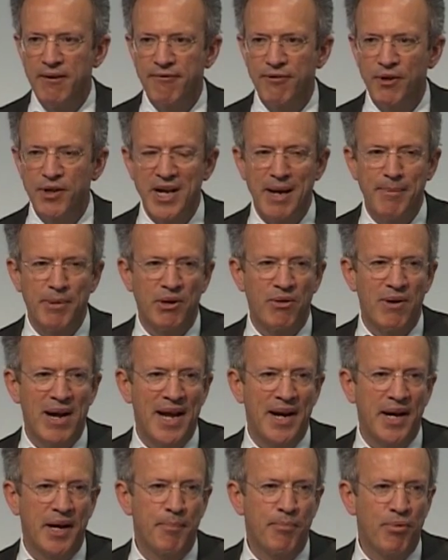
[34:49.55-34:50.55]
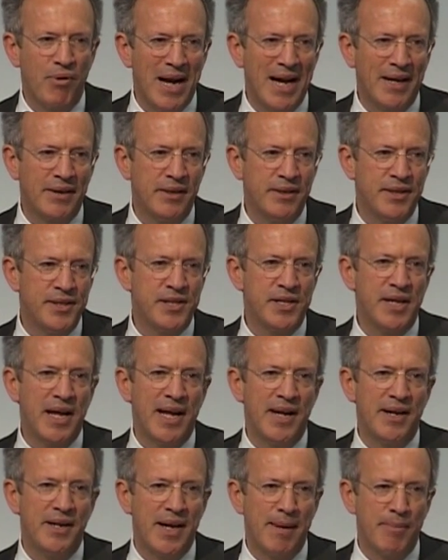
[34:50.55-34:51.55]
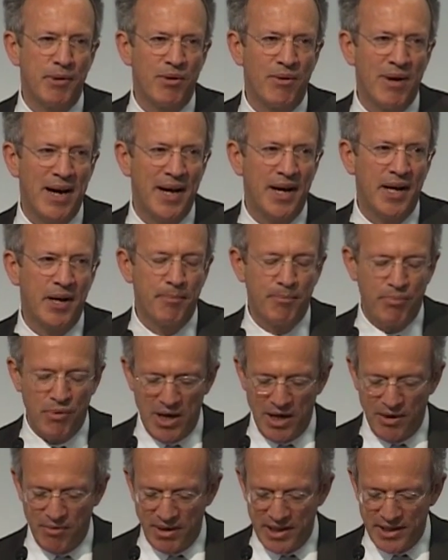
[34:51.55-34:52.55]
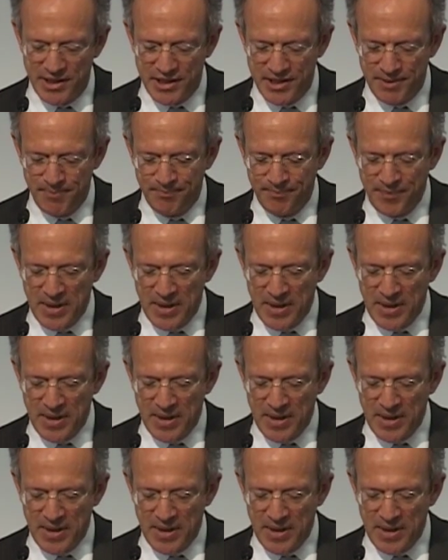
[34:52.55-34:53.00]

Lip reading: for democratic practice and democratic progress.